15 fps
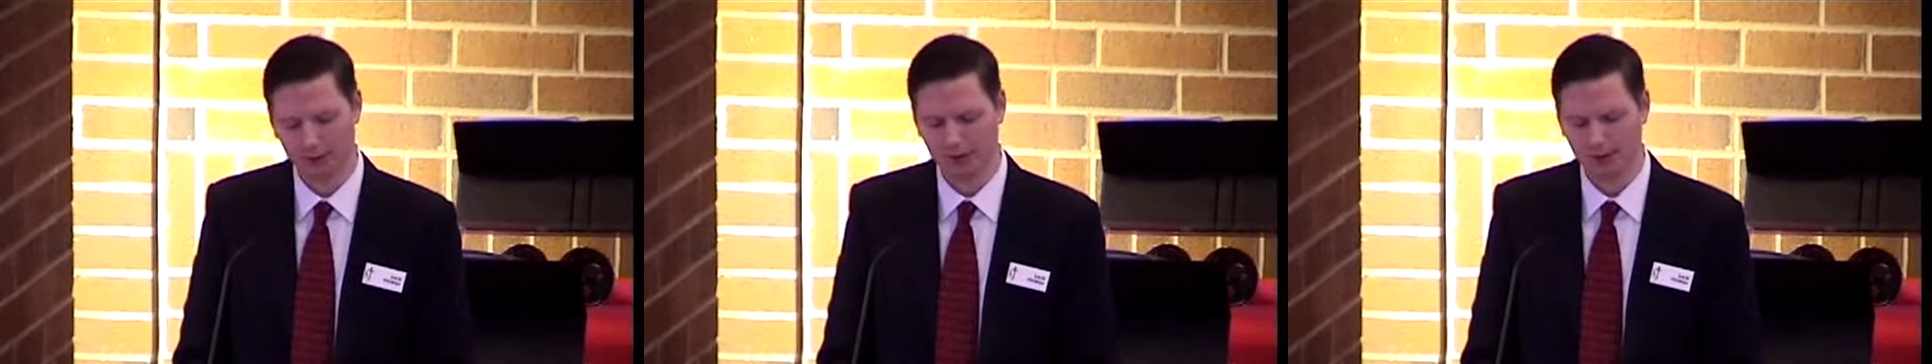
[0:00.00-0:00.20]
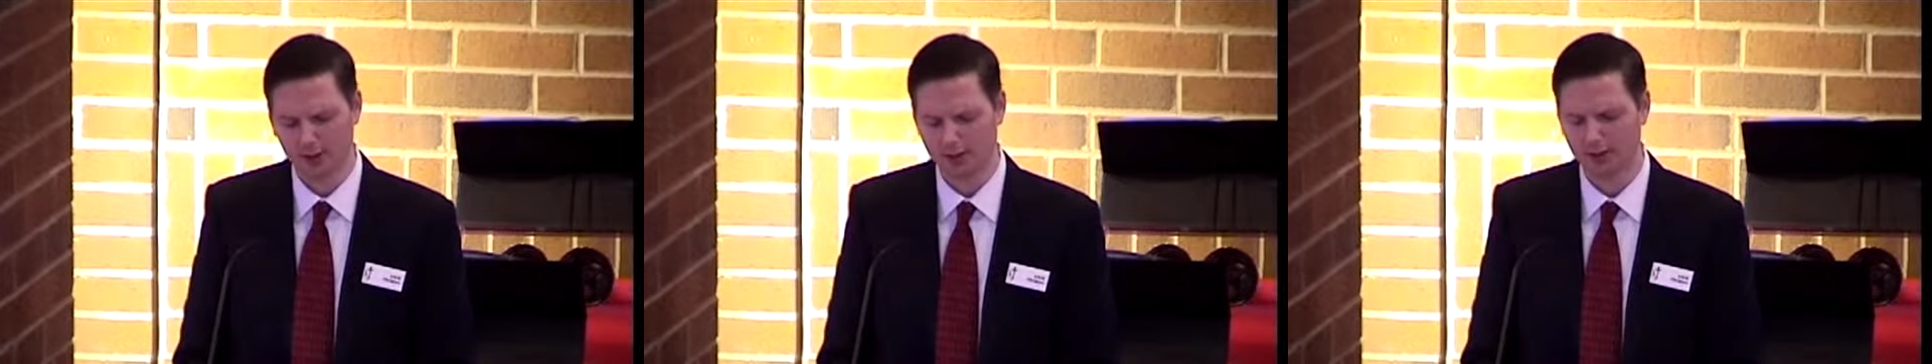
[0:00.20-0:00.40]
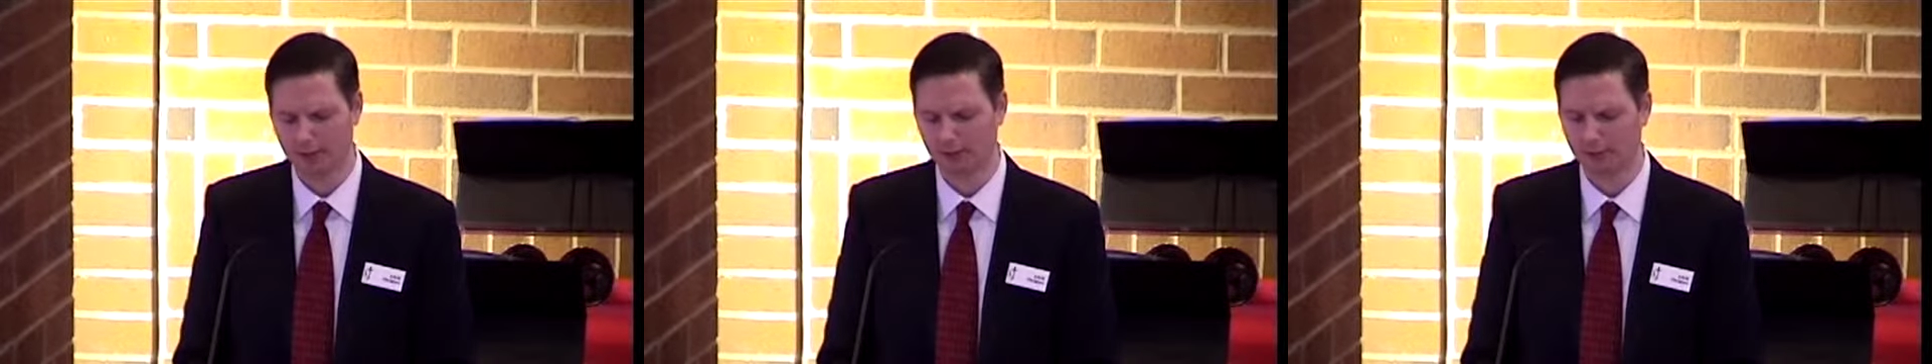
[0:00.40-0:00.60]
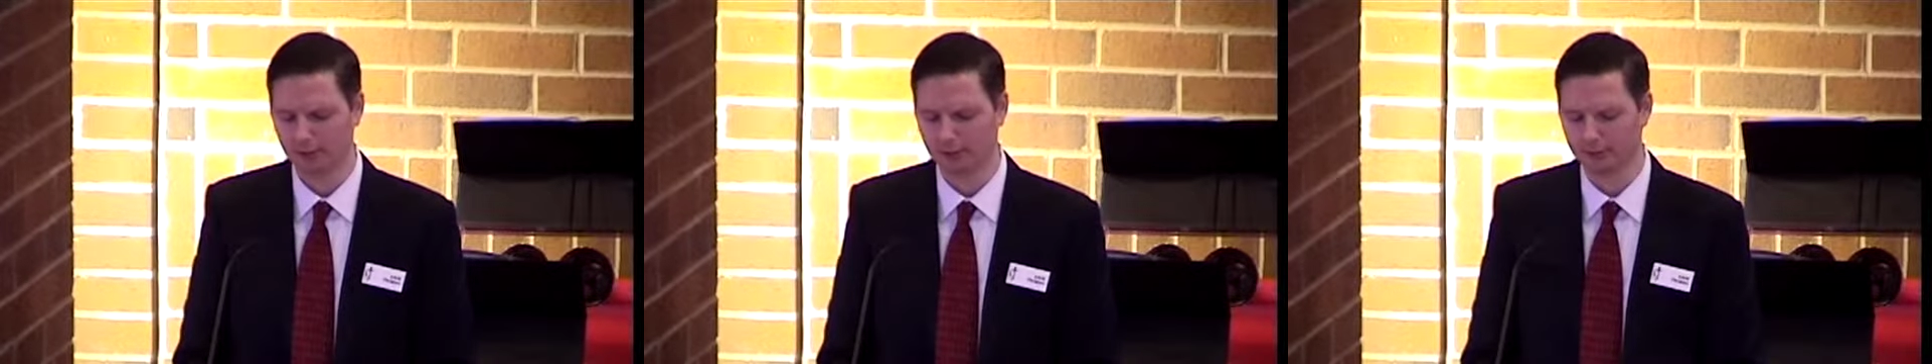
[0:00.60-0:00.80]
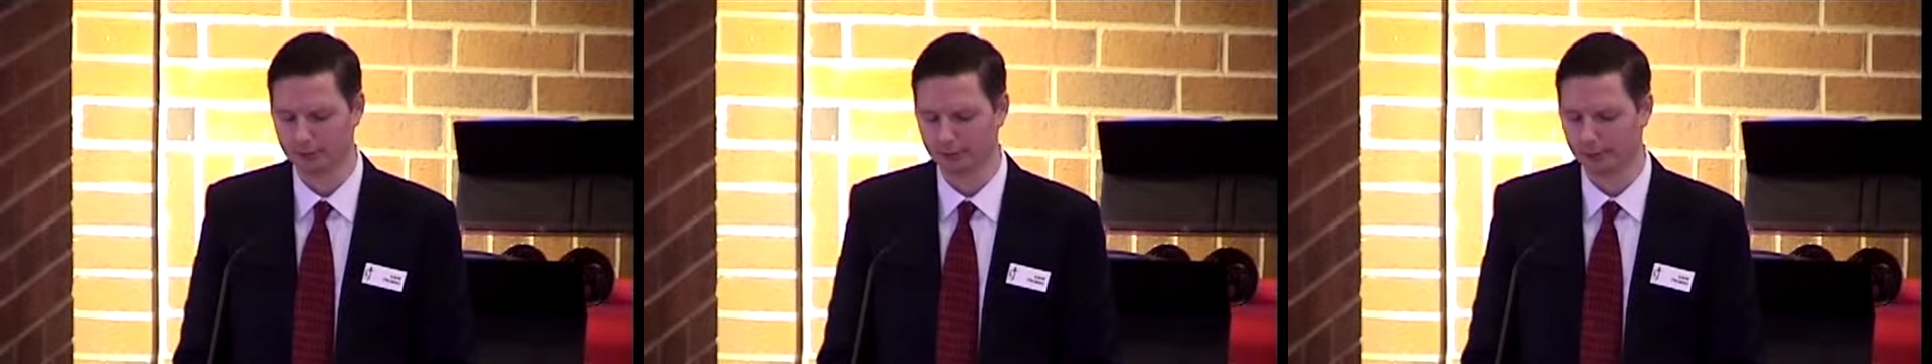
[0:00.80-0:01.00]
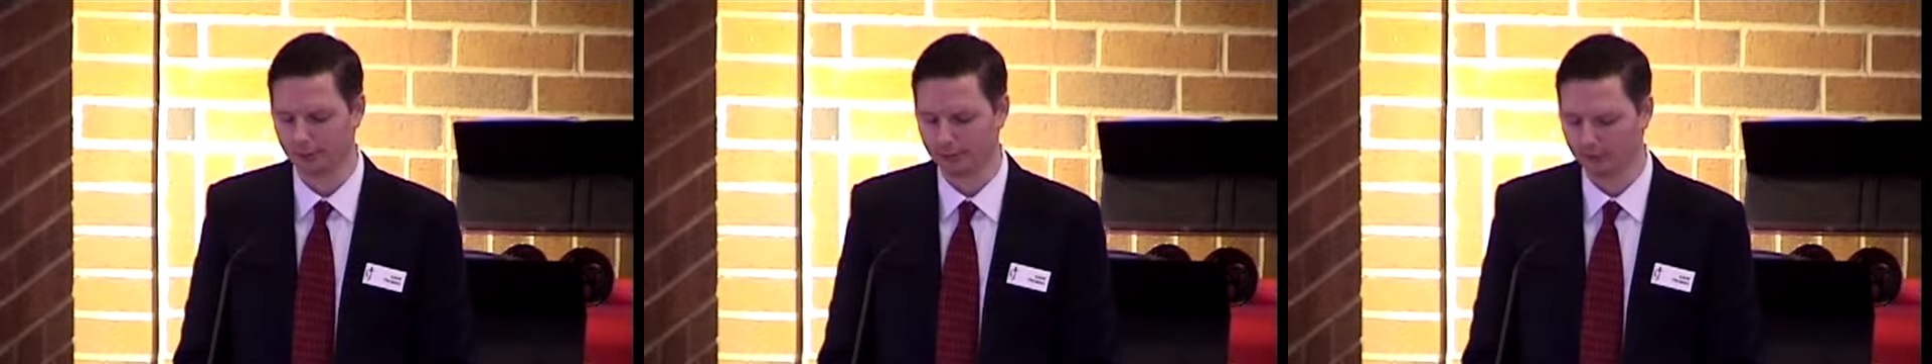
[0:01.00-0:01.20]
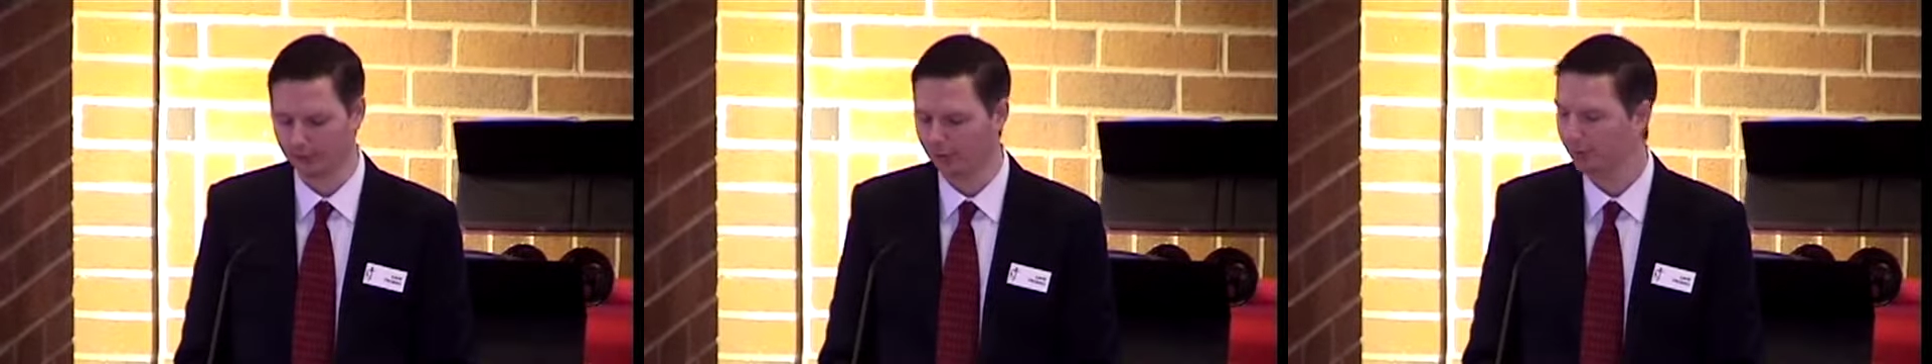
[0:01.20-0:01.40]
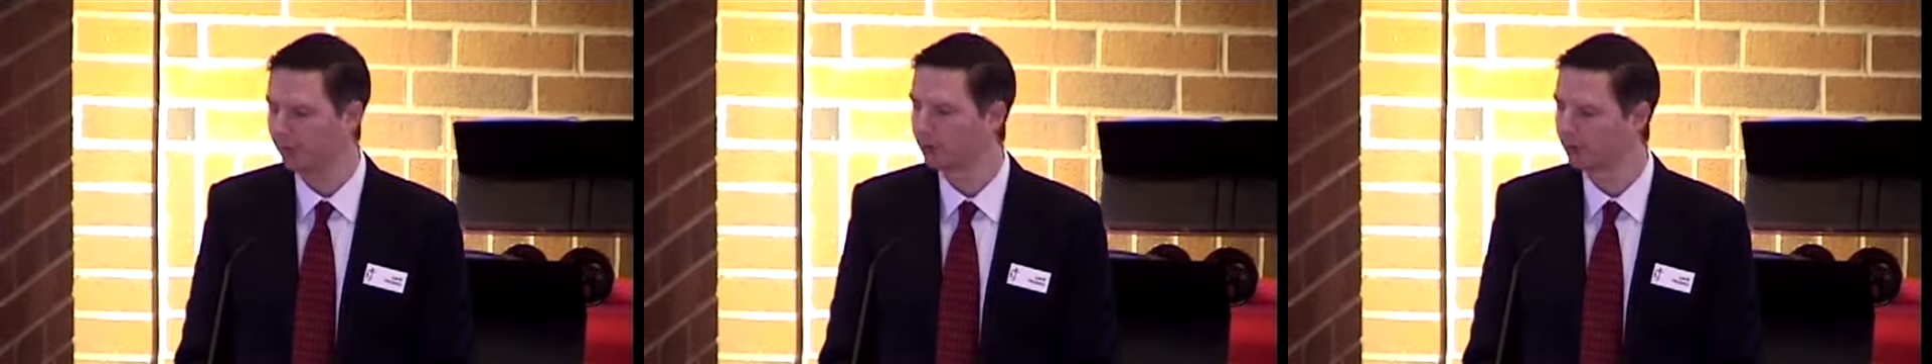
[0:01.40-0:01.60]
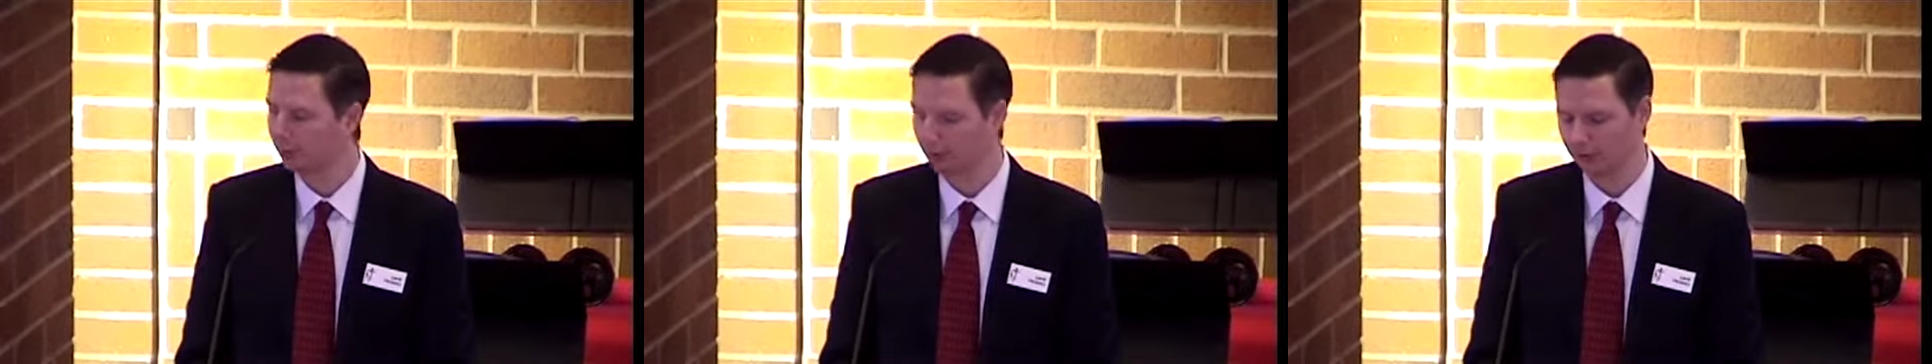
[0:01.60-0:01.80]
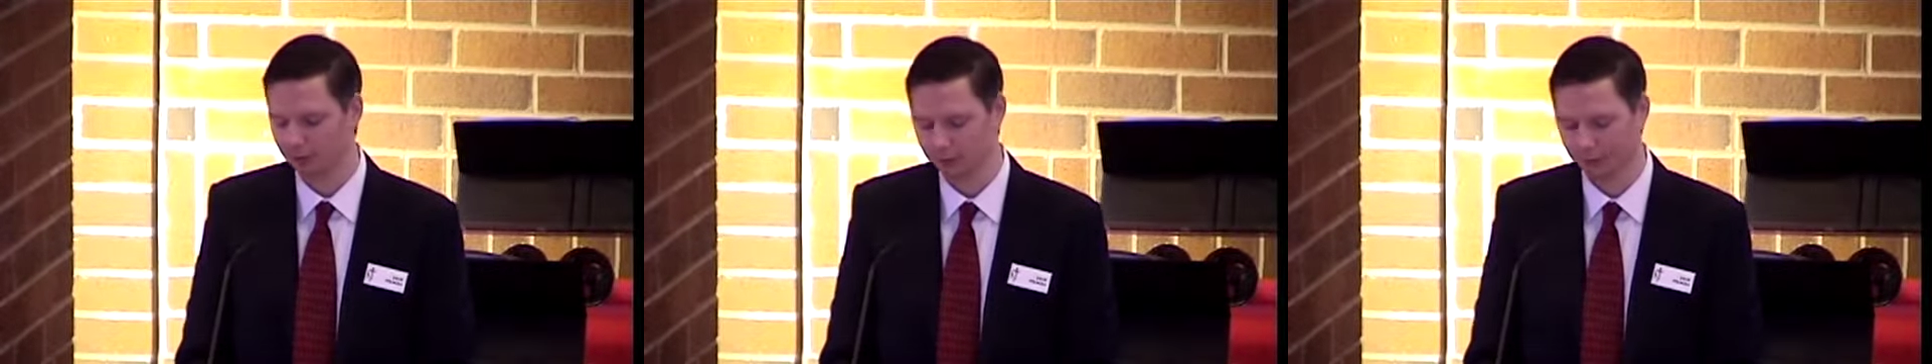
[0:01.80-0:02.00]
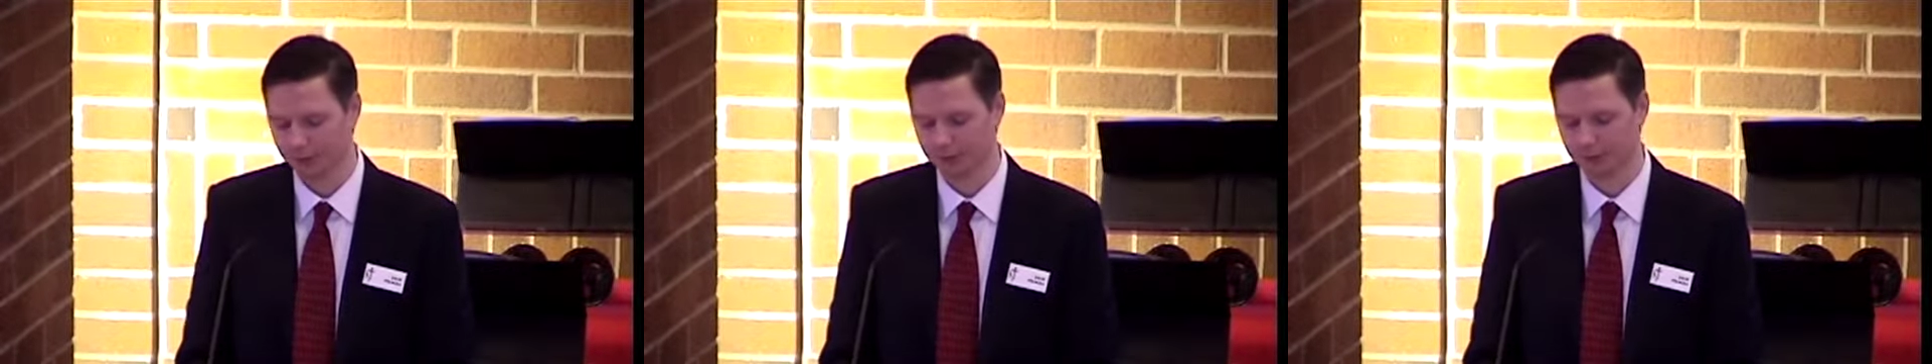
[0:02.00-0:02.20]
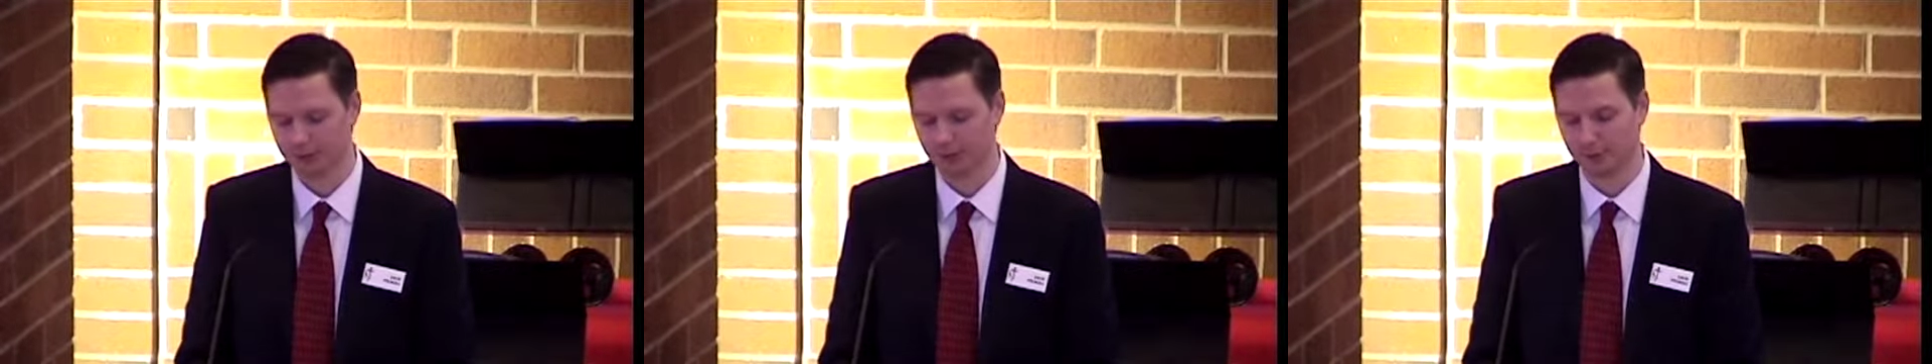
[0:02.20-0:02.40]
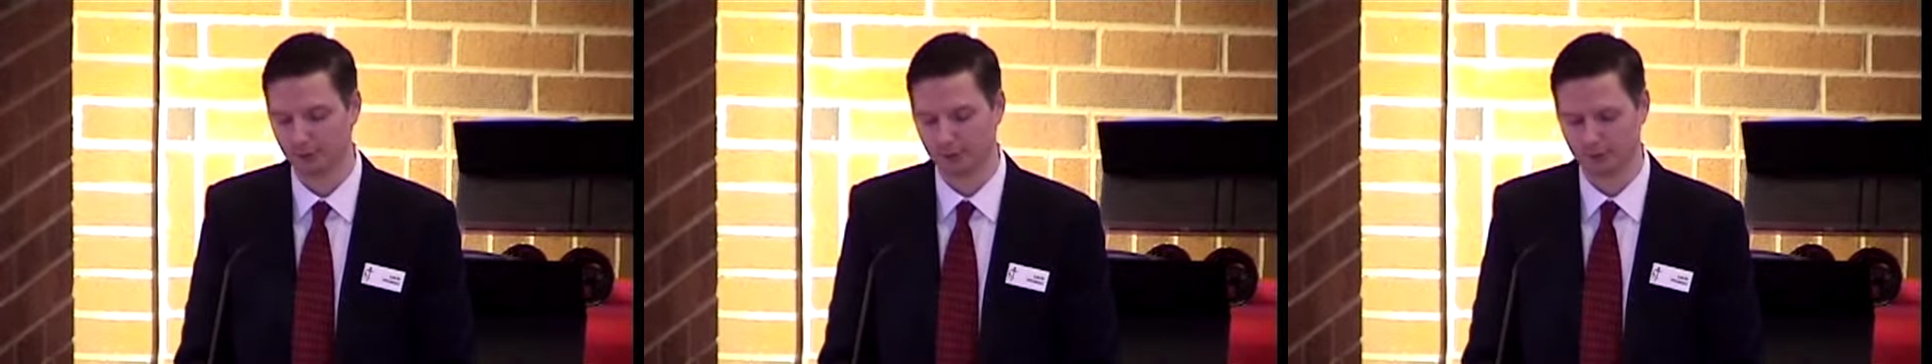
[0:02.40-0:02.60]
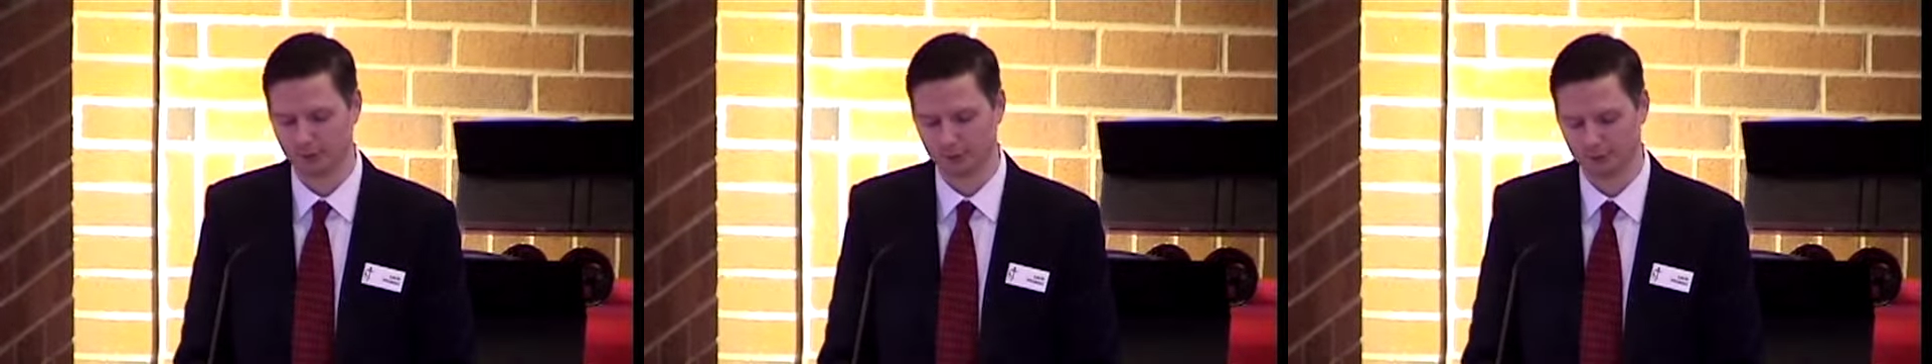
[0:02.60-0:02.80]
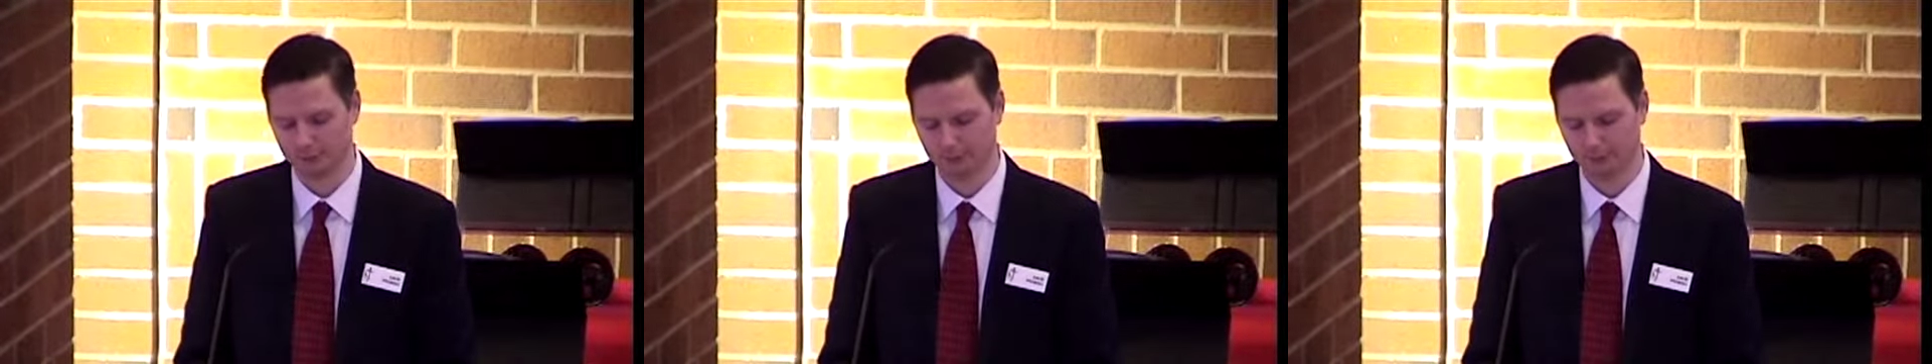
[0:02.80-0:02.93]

I think we have some of the finest party dresses in the world."